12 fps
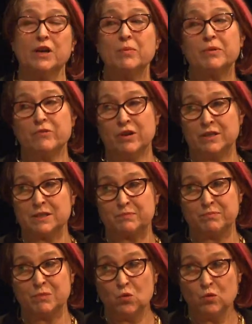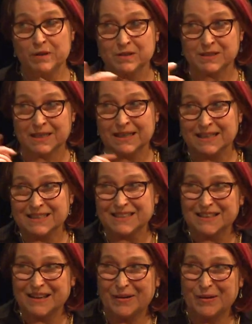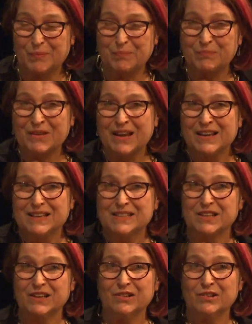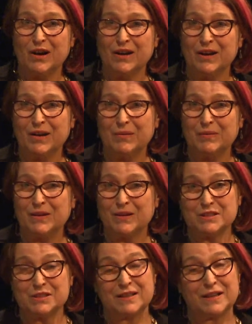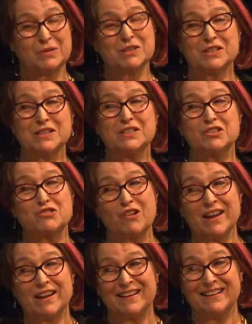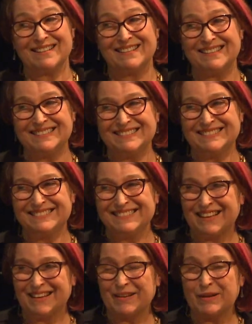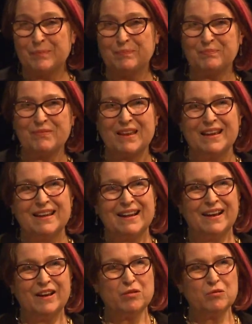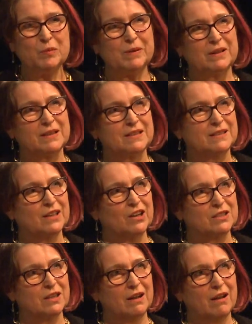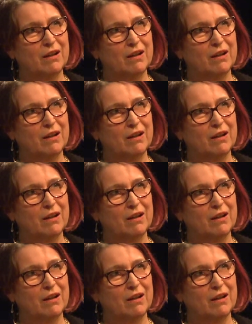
open road is almost it. So the answer to that question is a train. And I thought about this, you know, because